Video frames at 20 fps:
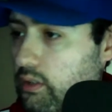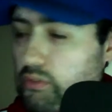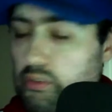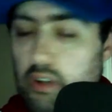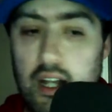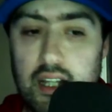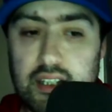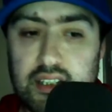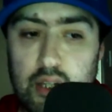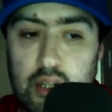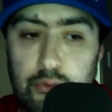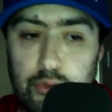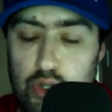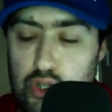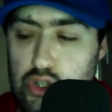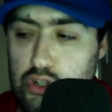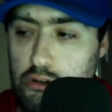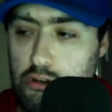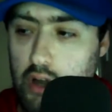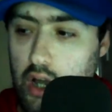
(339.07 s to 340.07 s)
Right, so for
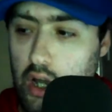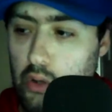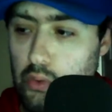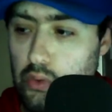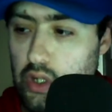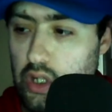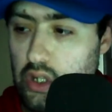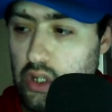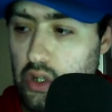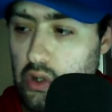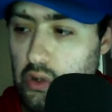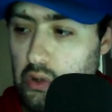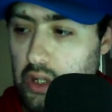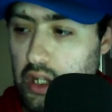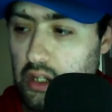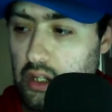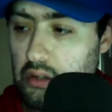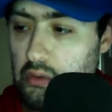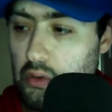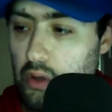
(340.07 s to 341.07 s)
the trial, you
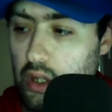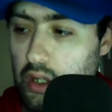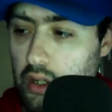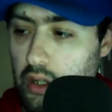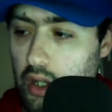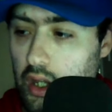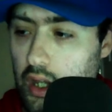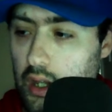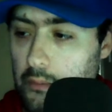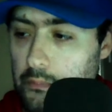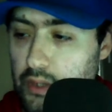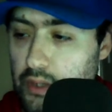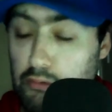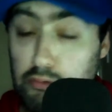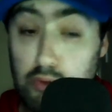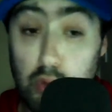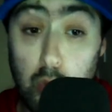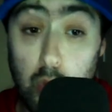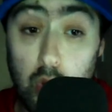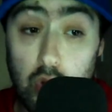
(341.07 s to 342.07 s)
can the
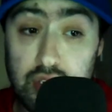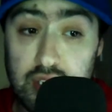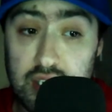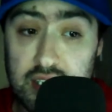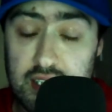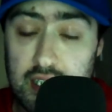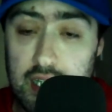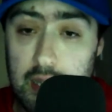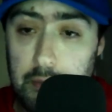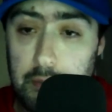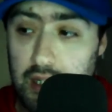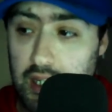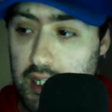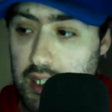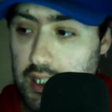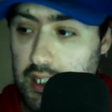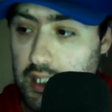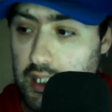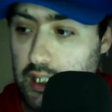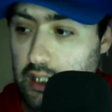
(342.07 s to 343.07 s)
reward is a
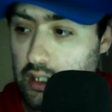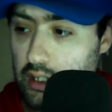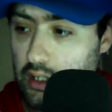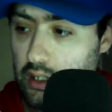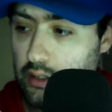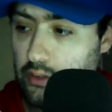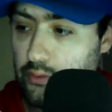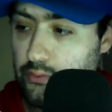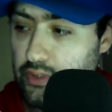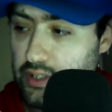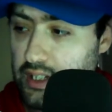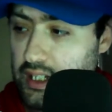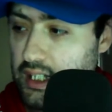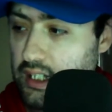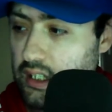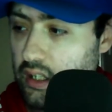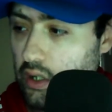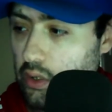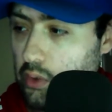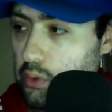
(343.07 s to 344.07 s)
Lamborghini
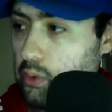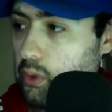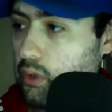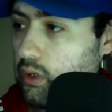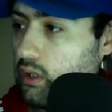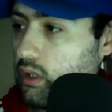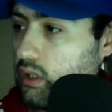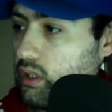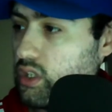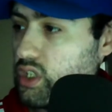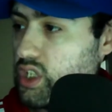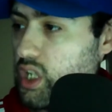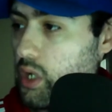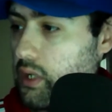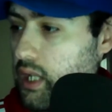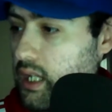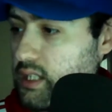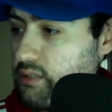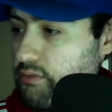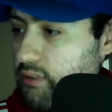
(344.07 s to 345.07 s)
Veneno
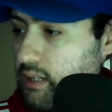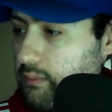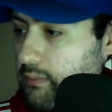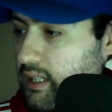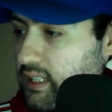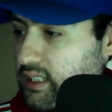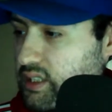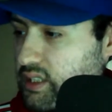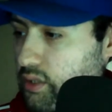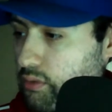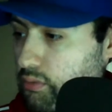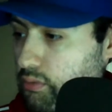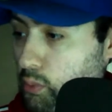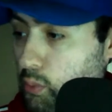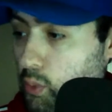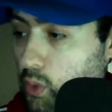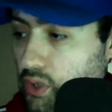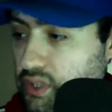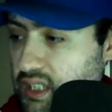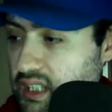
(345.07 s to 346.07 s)
Showcase Remix. The
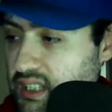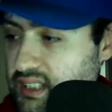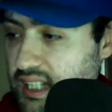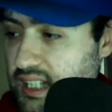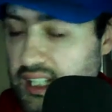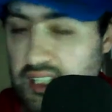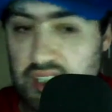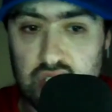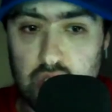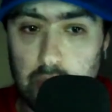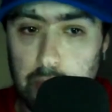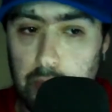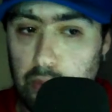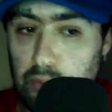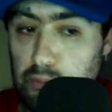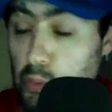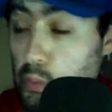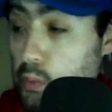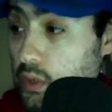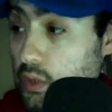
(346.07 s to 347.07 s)
reward is a Super
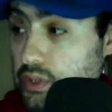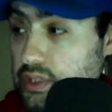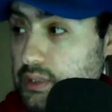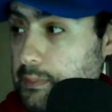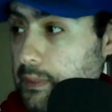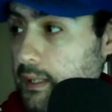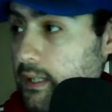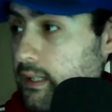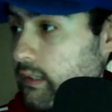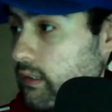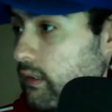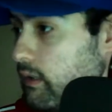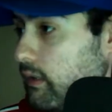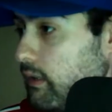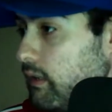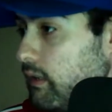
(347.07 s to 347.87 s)
Wheel Spin.